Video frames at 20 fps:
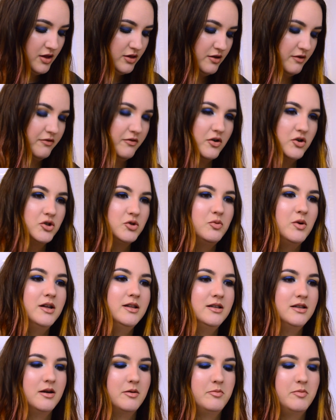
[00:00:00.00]
The first
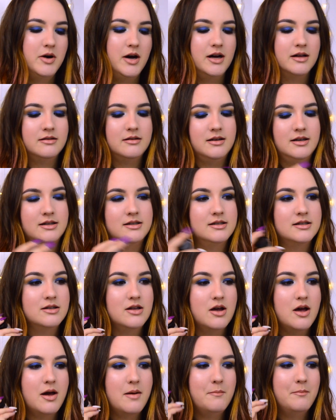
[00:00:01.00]
one in the pot, it's
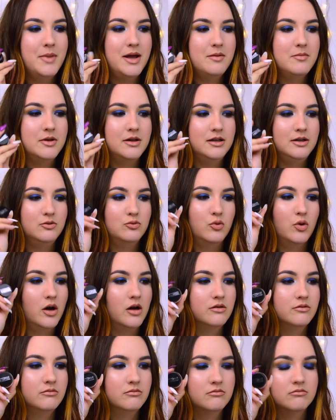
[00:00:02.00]
the Maybelline
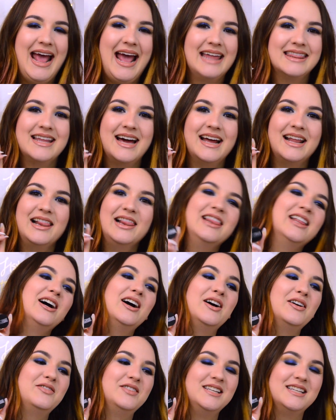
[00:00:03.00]
one, and I
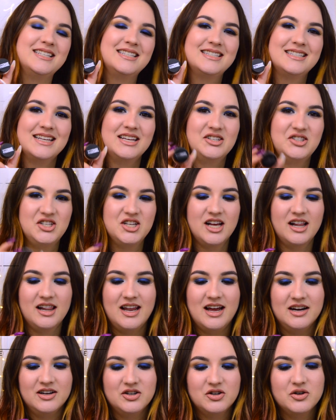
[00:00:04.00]
love this gel
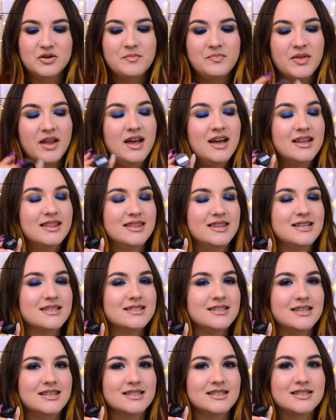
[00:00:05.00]
liner.
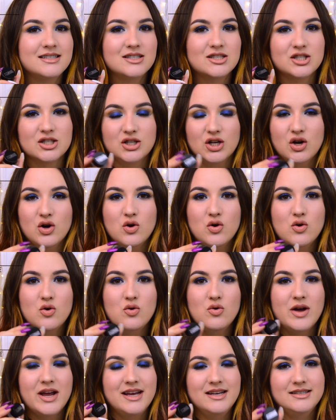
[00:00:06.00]
This is
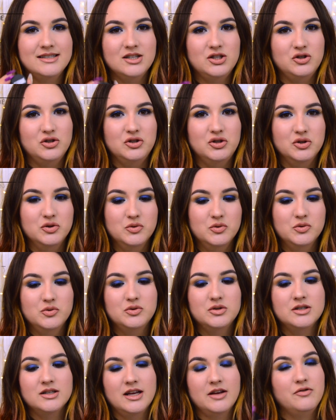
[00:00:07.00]
so easy to
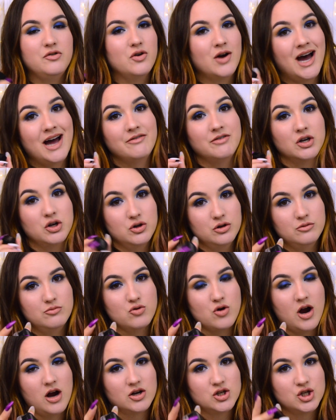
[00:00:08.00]
use if you have a good
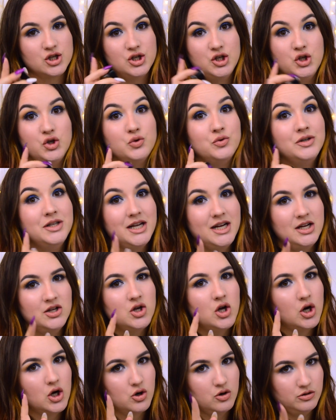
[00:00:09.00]
brush. You
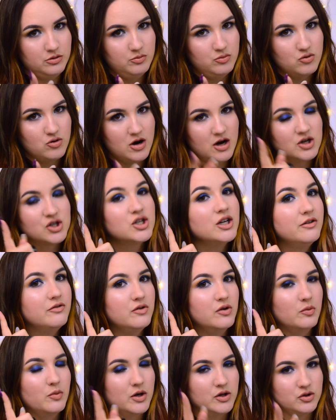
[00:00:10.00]
need a good brush
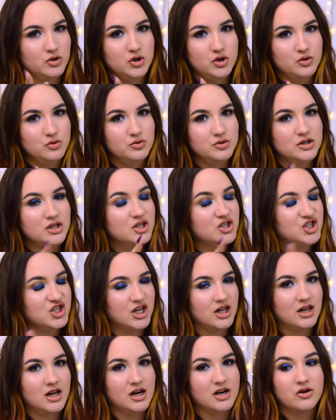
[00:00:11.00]
if you want to use
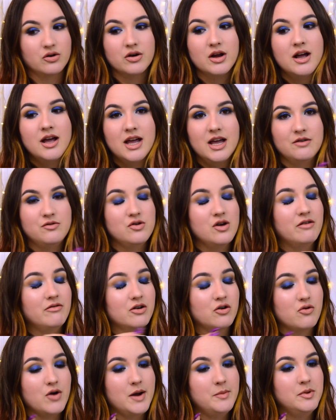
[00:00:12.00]
gel liner. If you have a
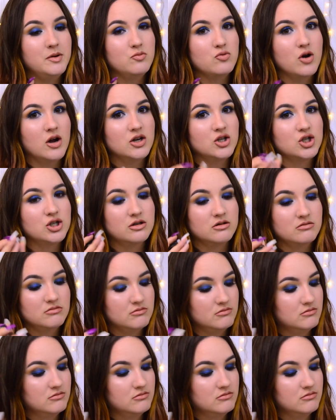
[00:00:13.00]
crappy brush,